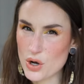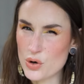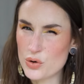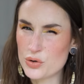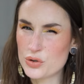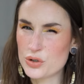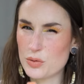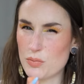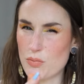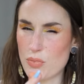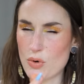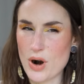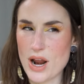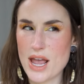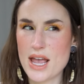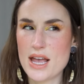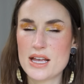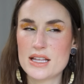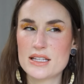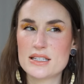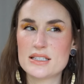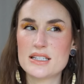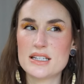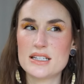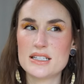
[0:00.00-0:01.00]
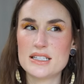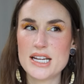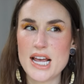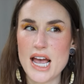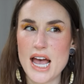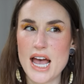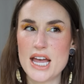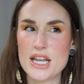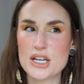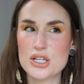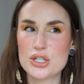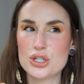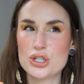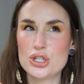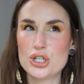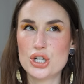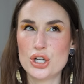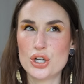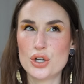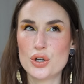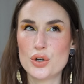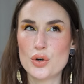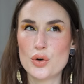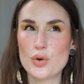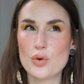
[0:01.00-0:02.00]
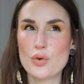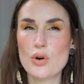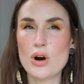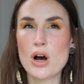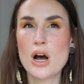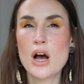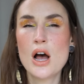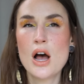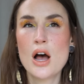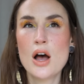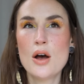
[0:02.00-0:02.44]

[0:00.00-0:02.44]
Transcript: owned brands tend to